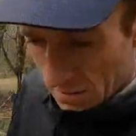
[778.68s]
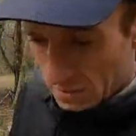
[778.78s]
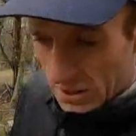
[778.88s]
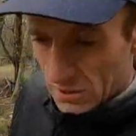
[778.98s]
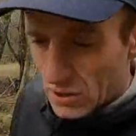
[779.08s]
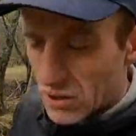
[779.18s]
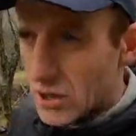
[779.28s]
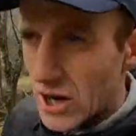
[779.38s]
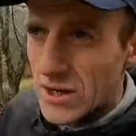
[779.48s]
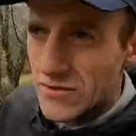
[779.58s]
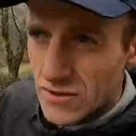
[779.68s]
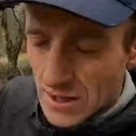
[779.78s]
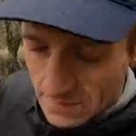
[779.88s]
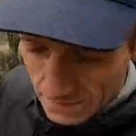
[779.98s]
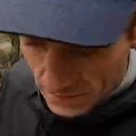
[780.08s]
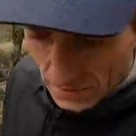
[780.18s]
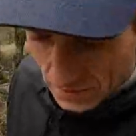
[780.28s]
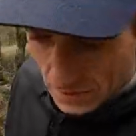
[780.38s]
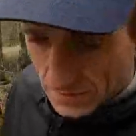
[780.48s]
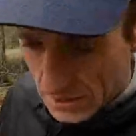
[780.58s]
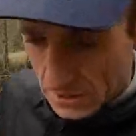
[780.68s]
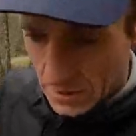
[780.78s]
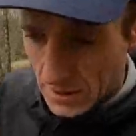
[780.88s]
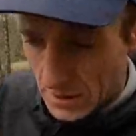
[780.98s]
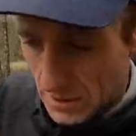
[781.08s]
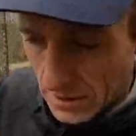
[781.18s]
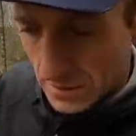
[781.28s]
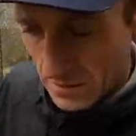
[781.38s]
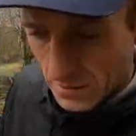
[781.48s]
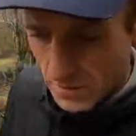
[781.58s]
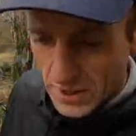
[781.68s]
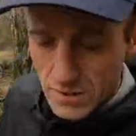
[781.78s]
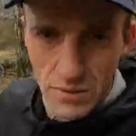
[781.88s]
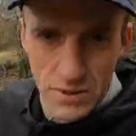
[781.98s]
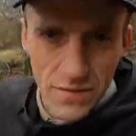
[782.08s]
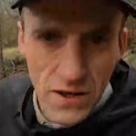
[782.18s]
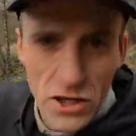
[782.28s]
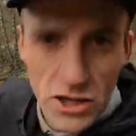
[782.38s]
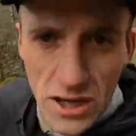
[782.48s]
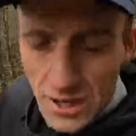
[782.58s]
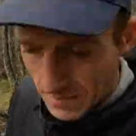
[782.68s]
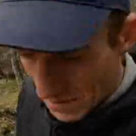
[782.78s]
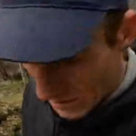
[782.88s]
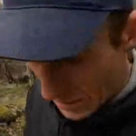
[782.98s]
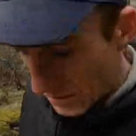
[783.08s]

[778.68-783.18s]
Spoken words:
But Loch Chandra Dam further up, that's like big with the fishing game.